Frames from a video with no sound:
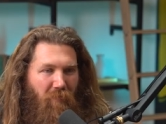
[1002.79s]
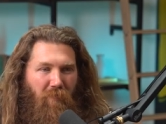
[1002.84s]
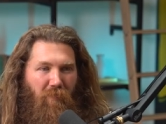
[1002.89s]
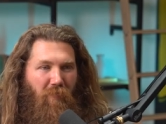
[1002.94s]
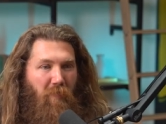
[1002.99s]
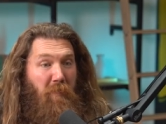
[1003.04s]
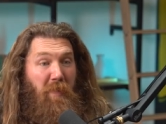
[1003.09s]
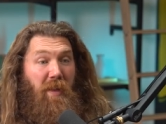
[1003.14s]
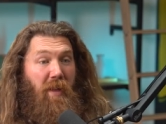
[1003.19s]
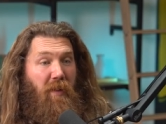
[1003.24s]

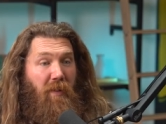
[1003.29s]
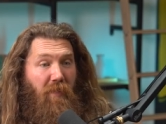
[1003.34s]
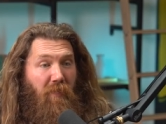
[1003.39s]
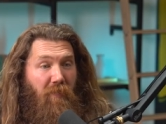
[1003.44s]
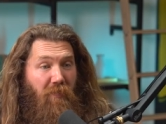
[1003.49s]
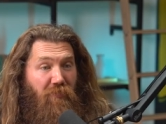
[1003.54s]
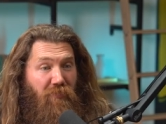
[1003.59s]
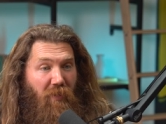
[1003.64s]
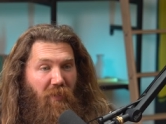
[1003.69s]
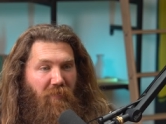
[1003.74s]
the beginning of
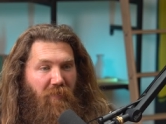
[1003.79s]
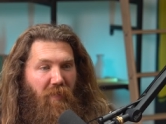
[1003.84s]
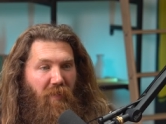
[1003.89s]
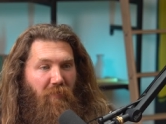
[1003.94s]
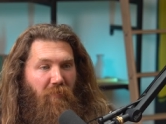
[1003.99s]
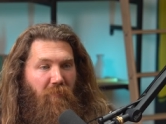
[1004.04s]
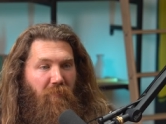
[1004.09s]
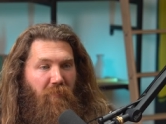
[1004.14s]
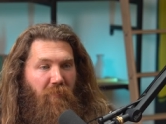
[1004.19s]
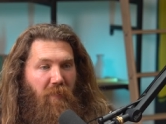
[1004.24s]
the
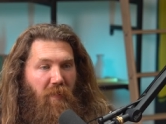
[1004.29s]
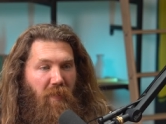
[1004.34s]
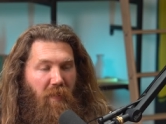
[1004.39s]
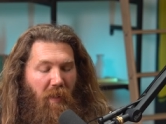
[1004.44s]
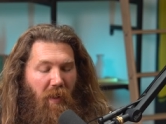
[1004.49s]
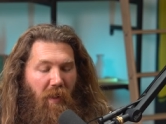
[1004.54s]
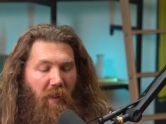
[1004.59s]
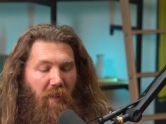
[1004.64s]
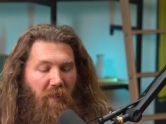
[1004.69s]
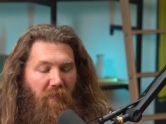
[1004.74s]
shutdown,
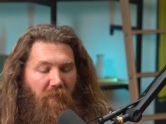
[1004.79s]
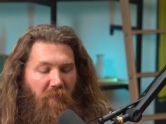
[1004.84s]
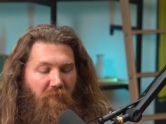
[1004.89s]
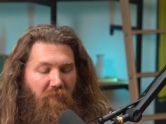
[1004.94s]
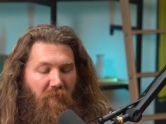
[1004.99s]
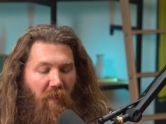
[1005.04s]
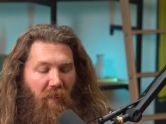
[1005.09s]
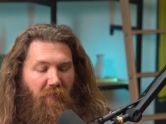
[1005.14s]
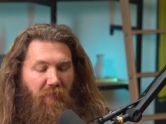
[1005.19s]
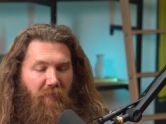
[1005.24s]
and an
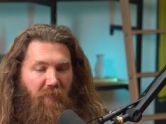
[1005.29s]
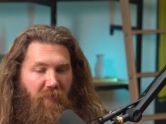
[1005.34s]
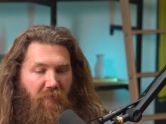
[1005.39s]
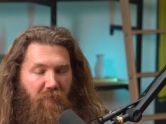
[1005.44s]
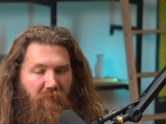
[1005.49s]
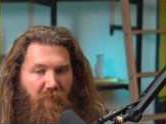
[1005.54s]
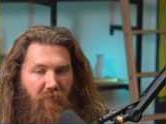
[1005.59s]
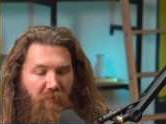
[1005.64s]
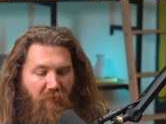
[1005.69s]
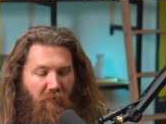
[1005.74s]

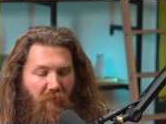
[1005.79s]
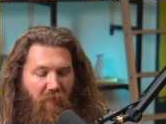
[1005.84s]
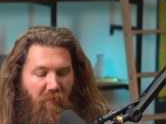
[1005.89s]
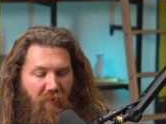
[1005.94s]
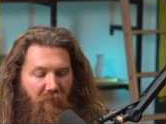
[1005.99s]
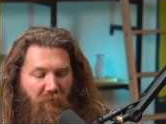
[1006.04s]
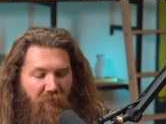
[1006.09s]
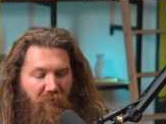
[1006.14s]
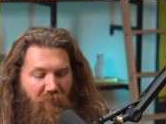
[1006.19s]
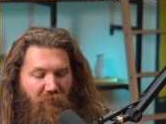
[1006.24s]
Italian an
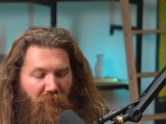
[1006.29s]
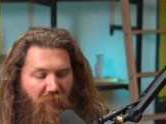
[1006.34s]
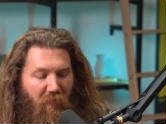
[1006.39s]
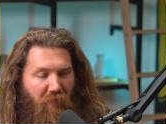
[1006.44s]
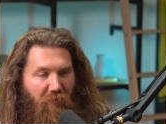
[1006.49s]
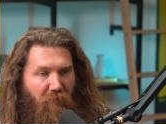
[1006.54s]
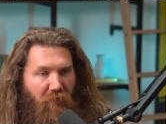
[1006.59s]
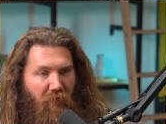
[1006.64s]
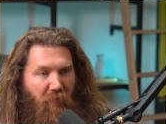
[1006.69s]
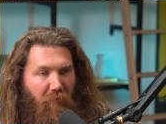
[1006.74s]
Italian
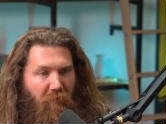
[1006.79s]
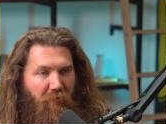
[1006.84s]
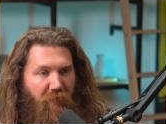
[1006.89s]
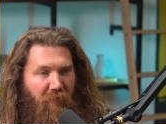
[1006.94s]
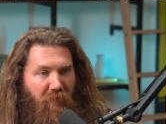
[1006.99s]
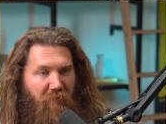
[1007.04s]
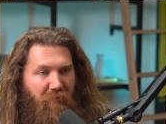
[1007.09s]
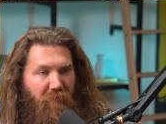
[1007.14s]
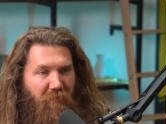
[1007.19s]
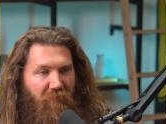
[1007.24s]
gelato
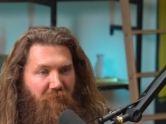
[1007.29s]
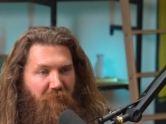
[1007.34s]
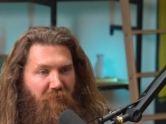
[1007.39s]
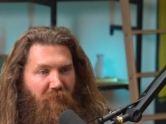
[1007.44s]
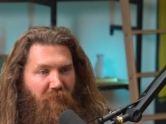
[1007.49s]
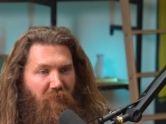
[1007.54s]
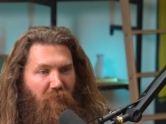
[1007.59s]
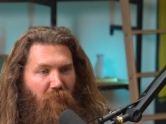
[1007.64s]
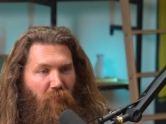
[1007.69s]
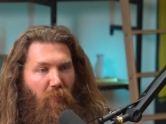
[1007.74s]
company
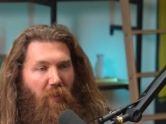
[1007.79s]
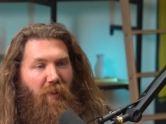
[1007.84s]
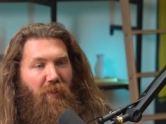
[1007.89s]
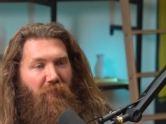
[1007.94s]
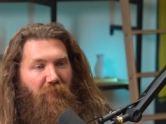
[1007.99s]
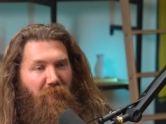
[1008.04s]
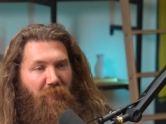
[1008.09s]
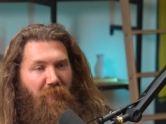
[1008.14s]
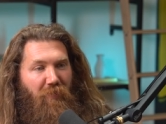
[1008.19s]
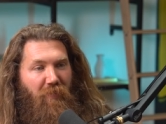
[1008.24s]
yeah. went
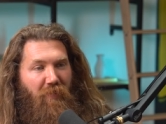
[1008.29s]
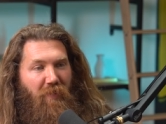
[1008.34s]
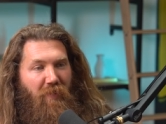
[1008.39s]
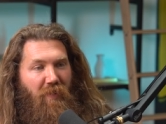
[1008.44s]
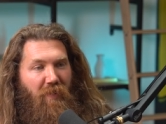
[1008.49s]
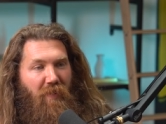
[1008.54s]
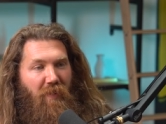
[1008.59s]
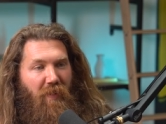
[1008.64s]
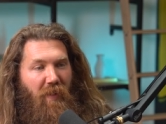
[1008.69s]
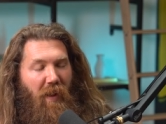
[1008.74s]
under,
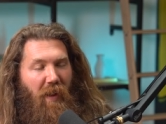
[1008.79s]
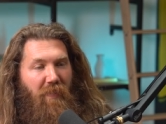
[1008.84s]
yeah.